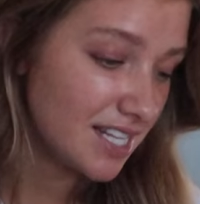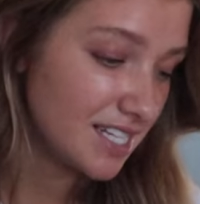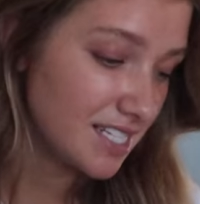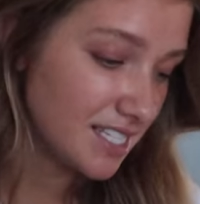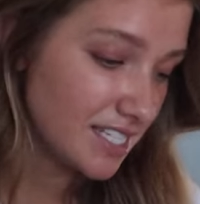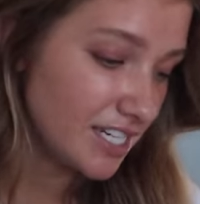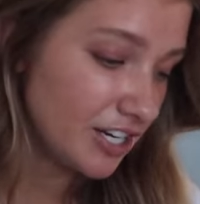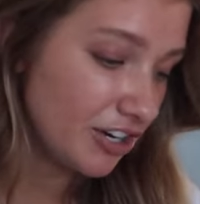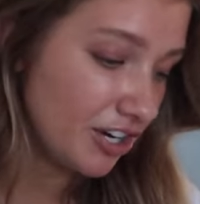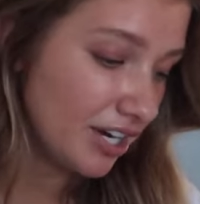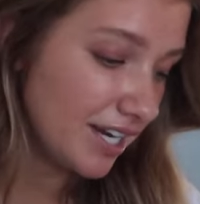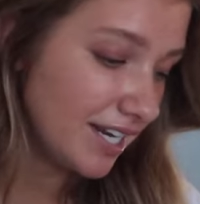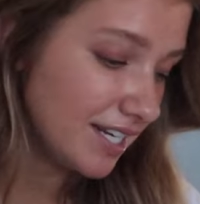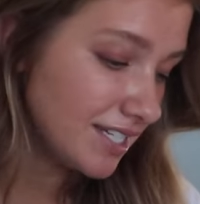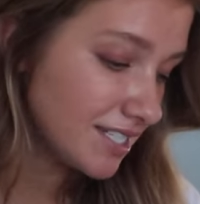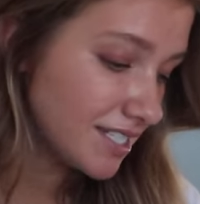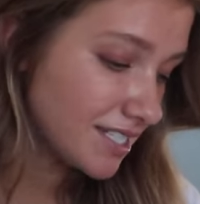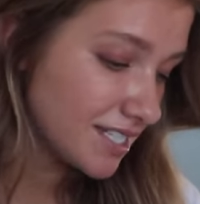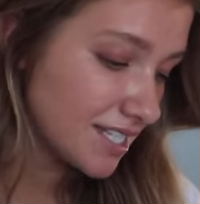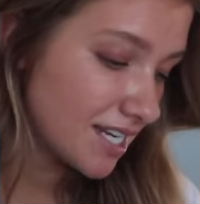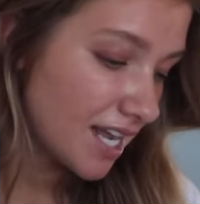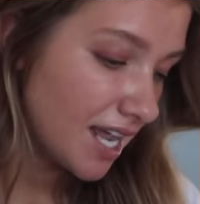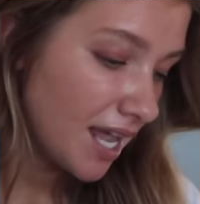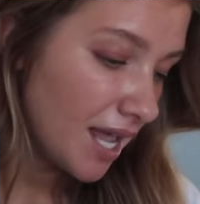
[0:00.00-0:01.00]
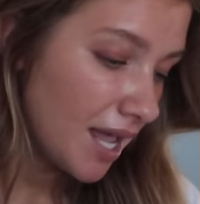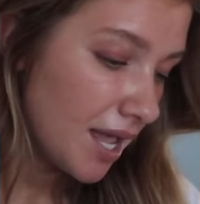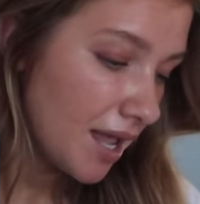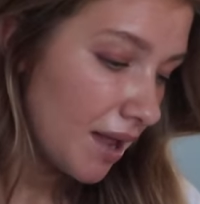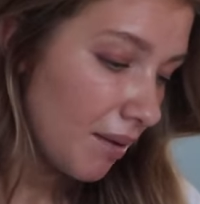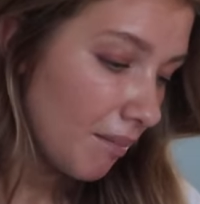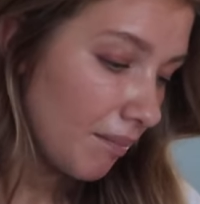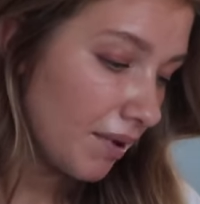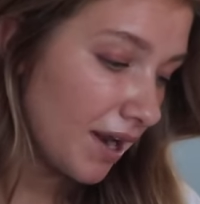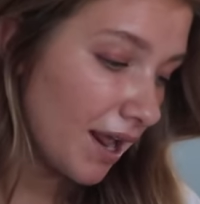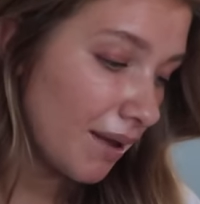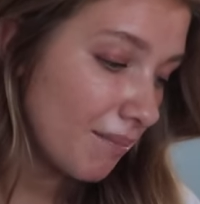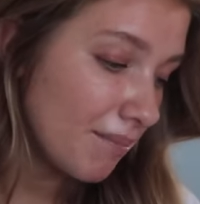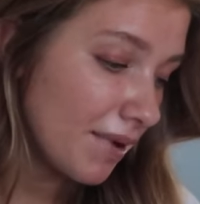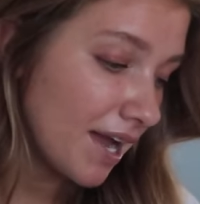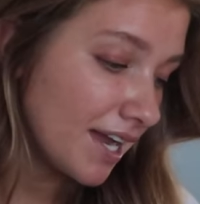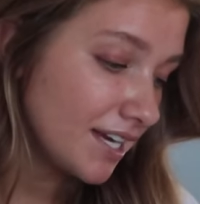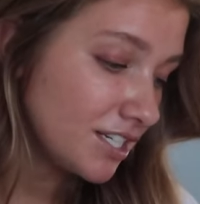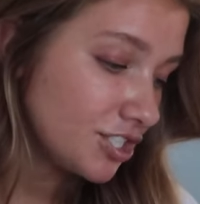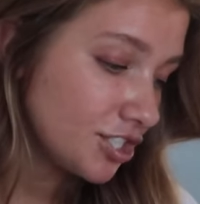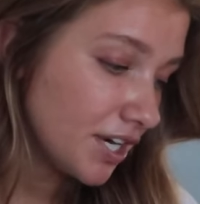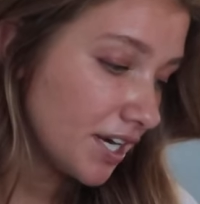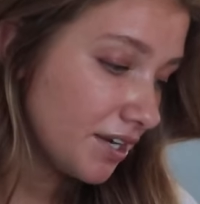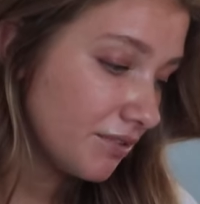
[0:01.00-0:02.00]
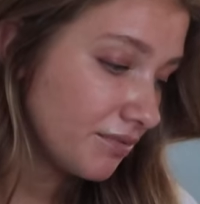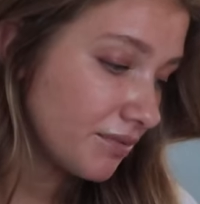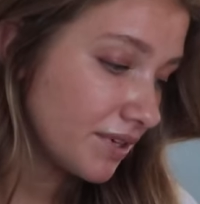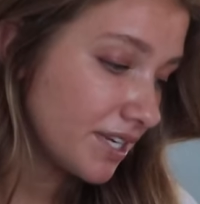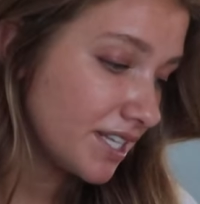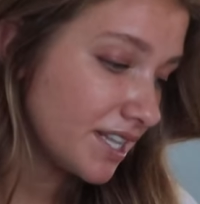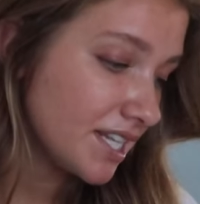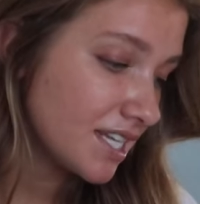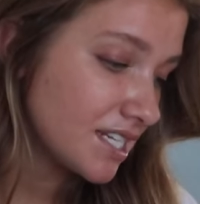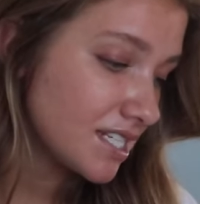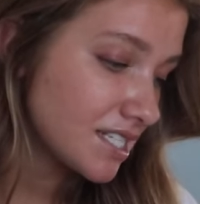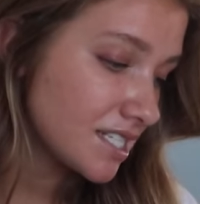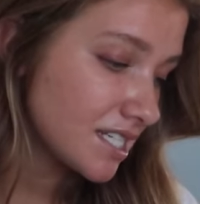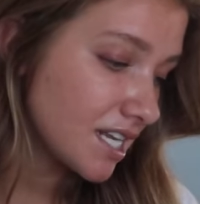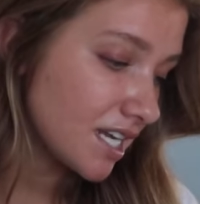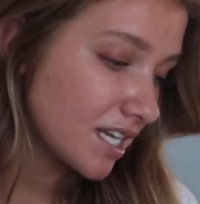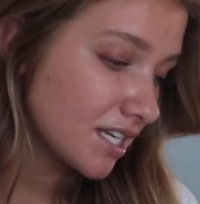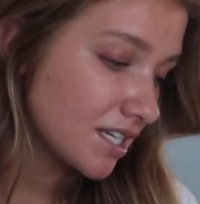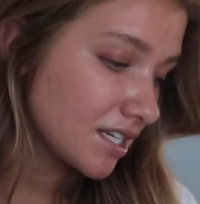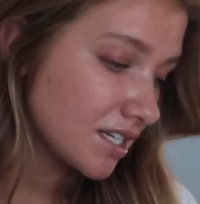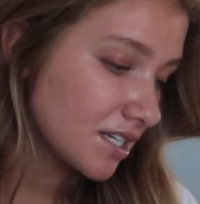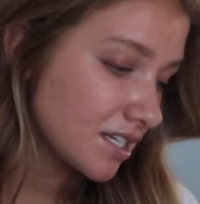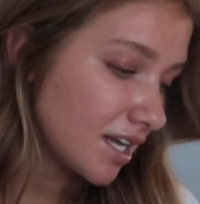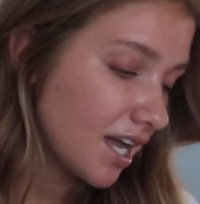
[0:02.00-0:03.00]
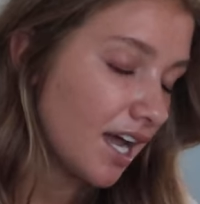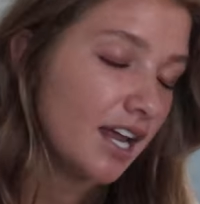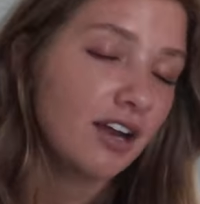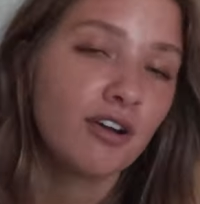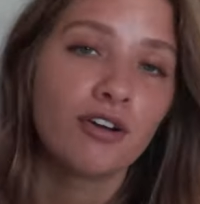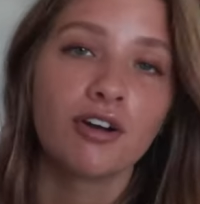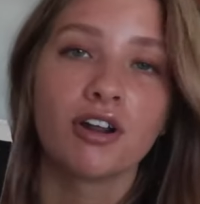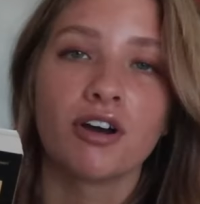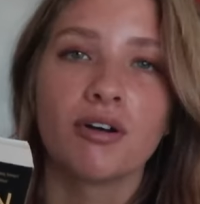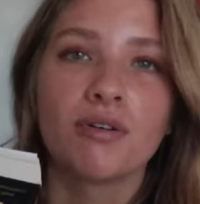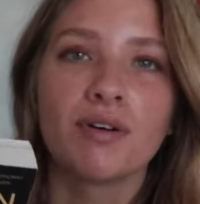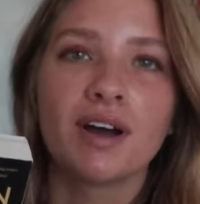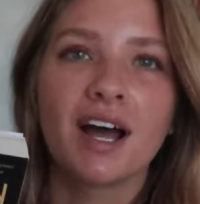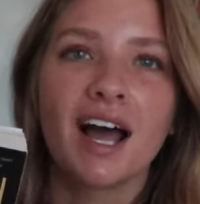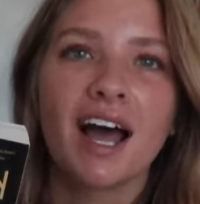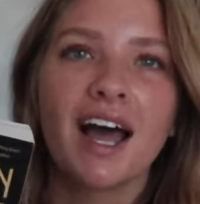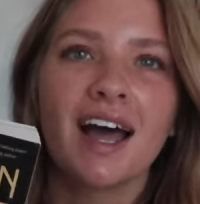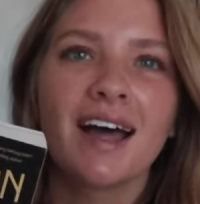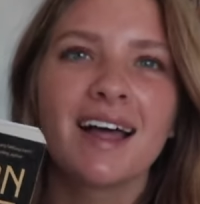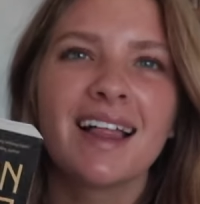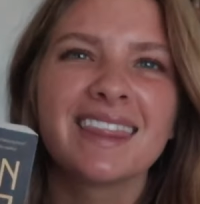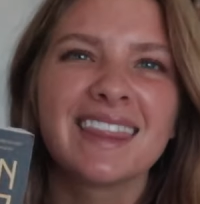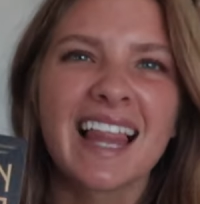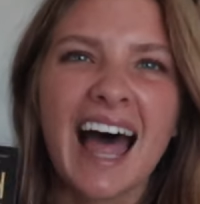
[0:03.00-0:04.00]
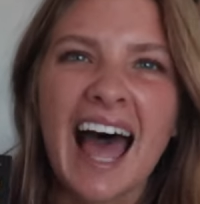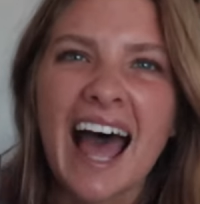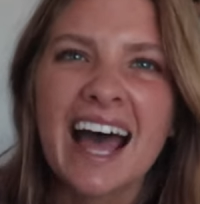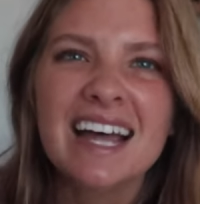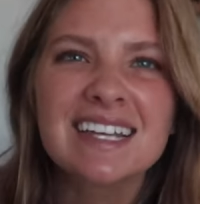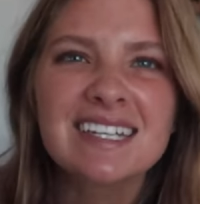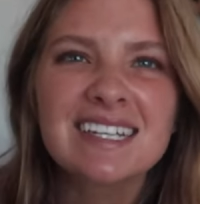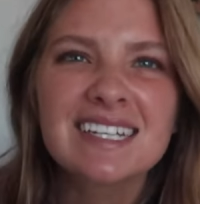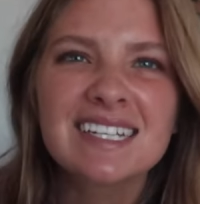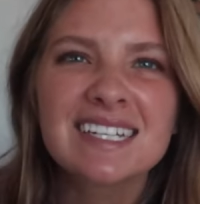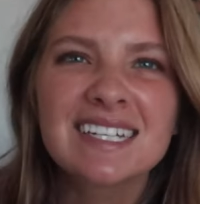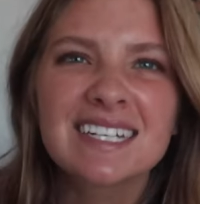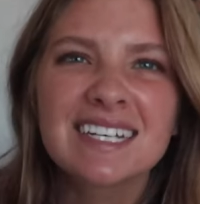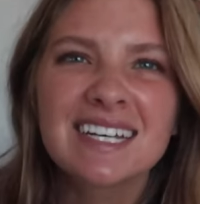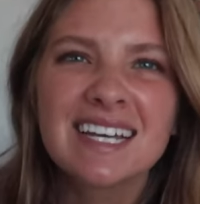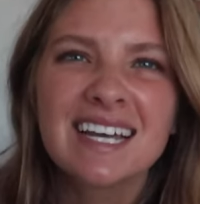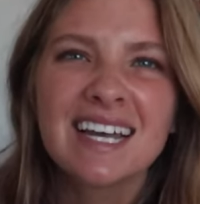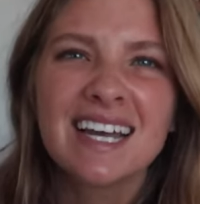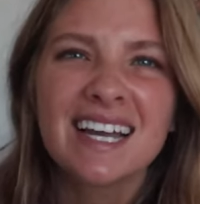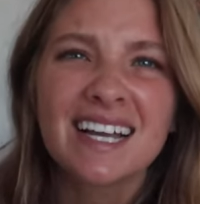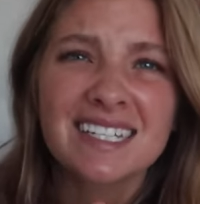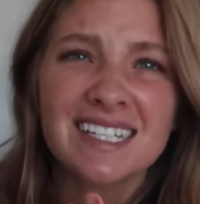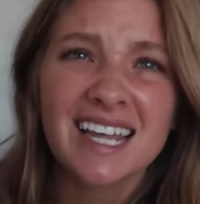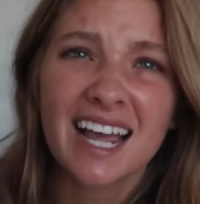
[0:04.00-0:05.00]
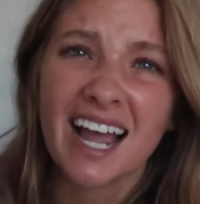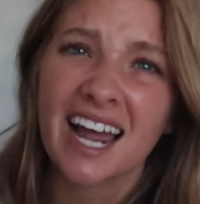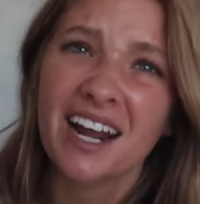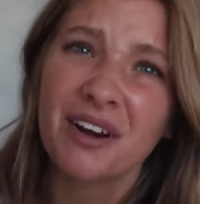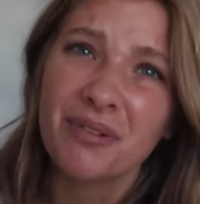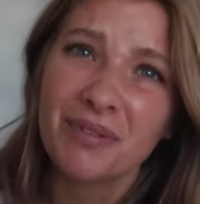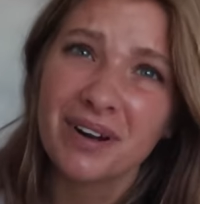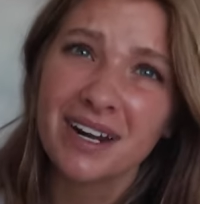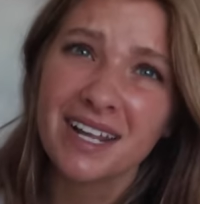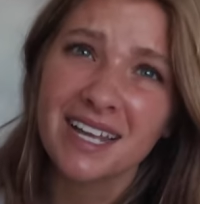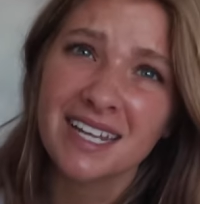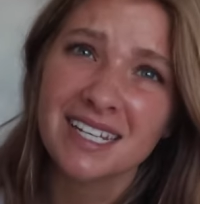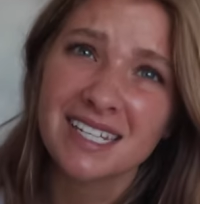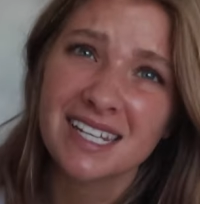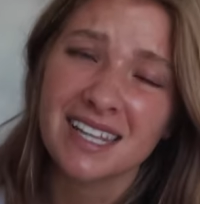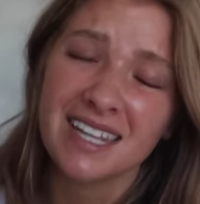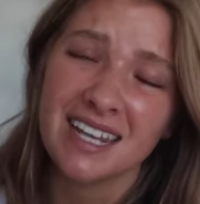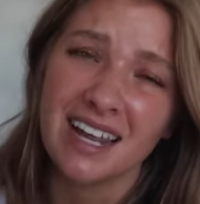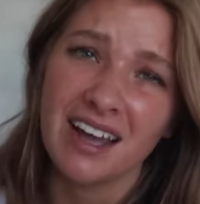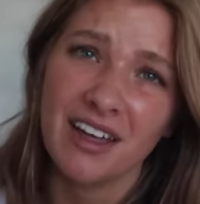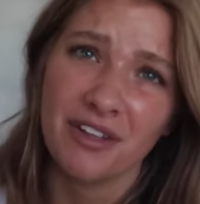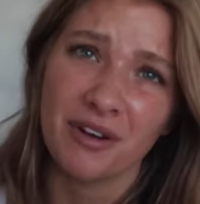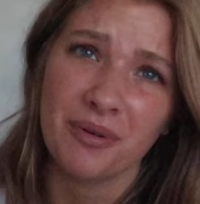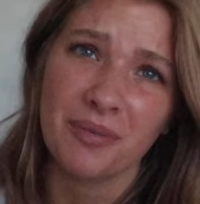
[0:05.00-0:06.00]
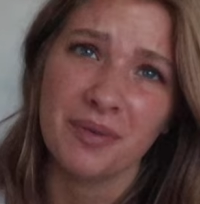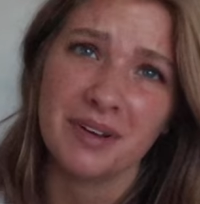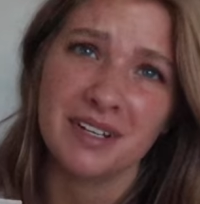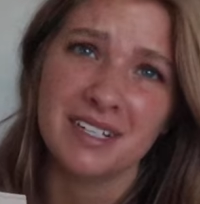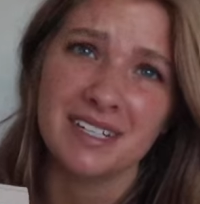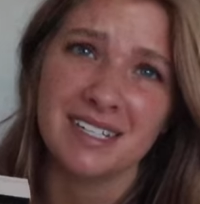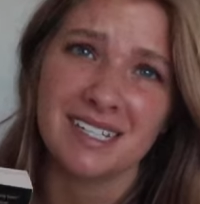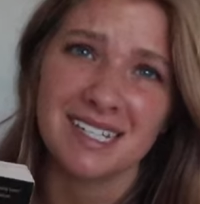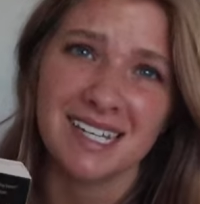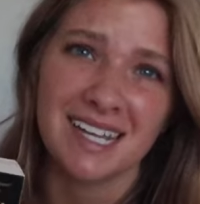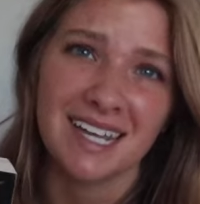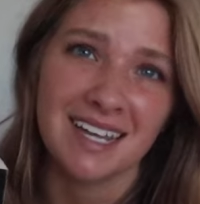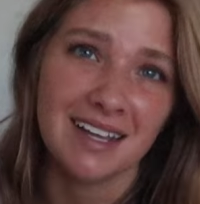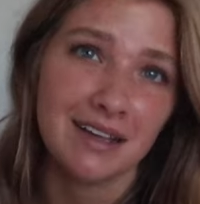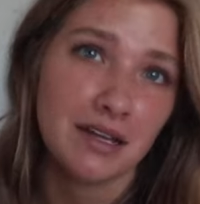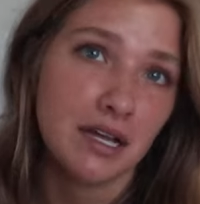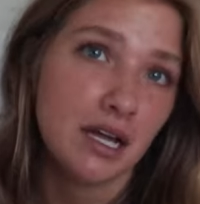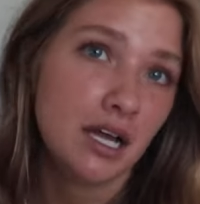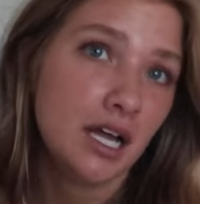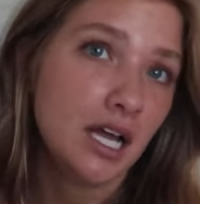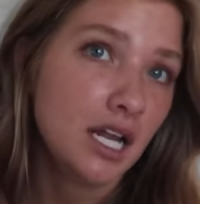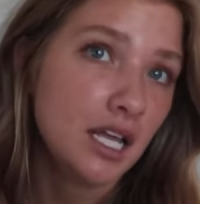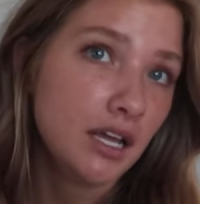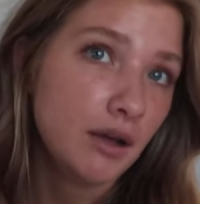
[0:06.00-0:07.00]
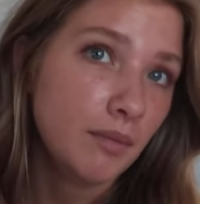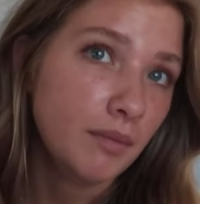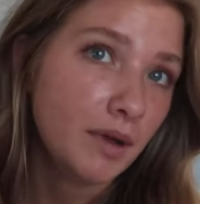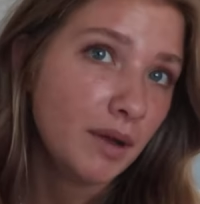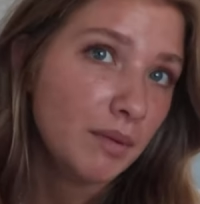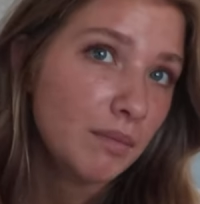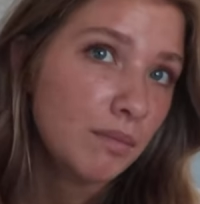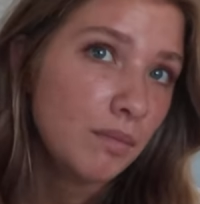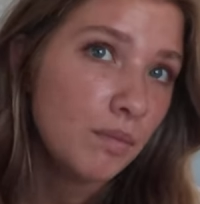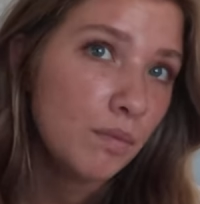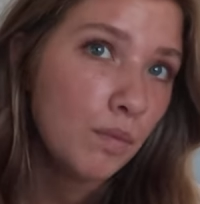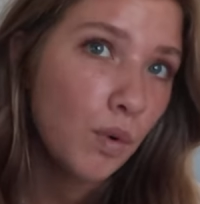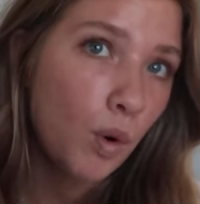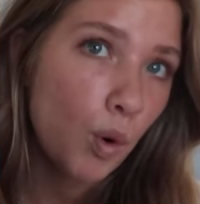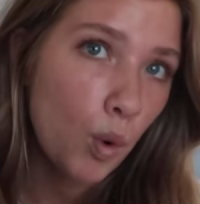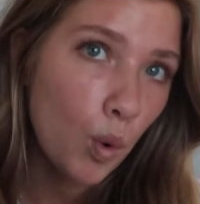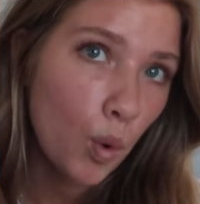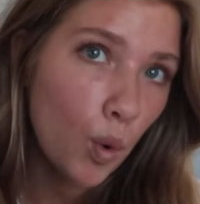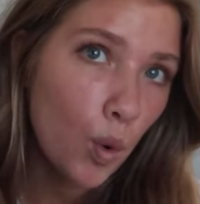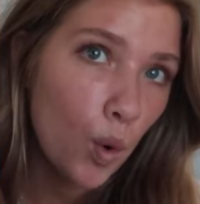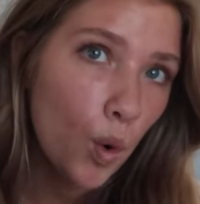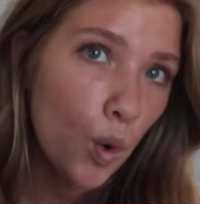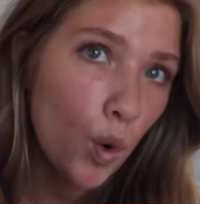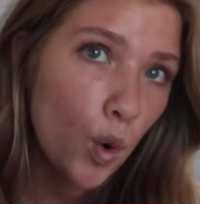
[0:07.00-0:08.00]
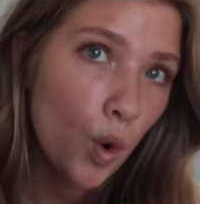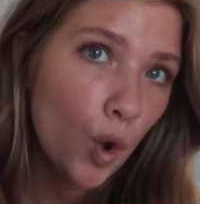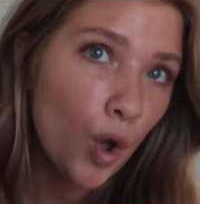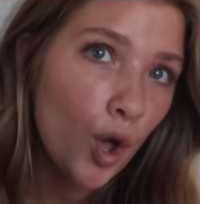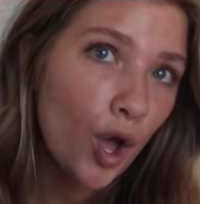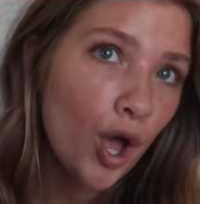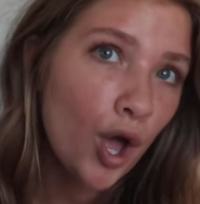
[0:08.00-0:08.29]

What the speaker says: to this series, but I might try and read this, like, I don't know, last, because I kind of want to get to the other ones, like, a little bit more.